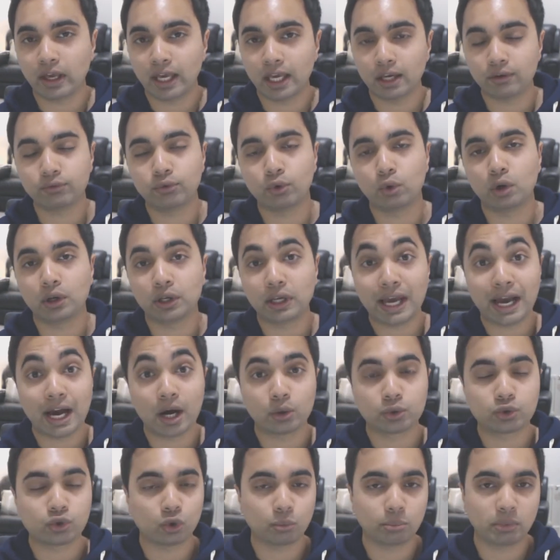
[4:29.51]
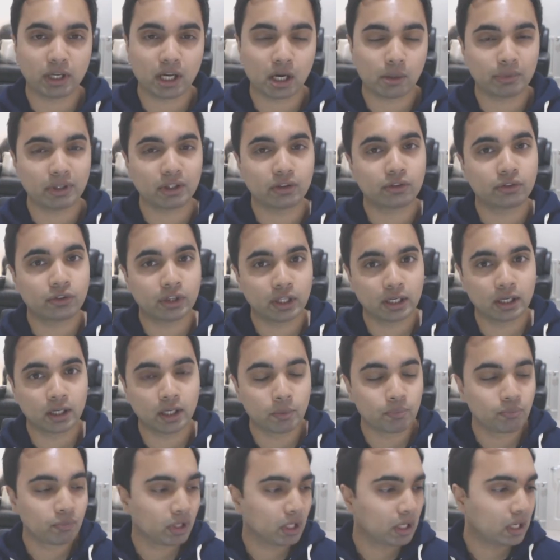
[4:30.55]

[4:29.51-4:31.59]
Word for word: hair falling out or becoming thinner,